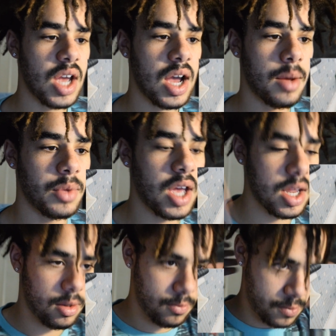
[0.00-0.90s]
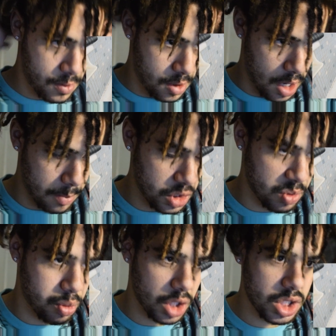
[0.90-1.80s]
I'm
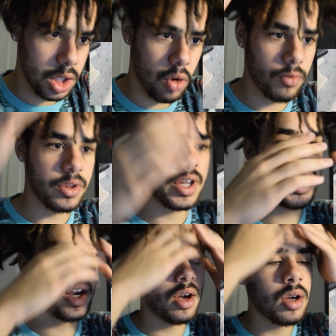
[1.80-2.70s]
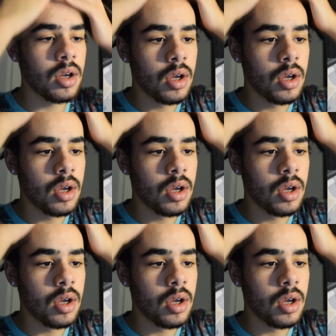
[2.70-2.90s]
just brushing over the hair.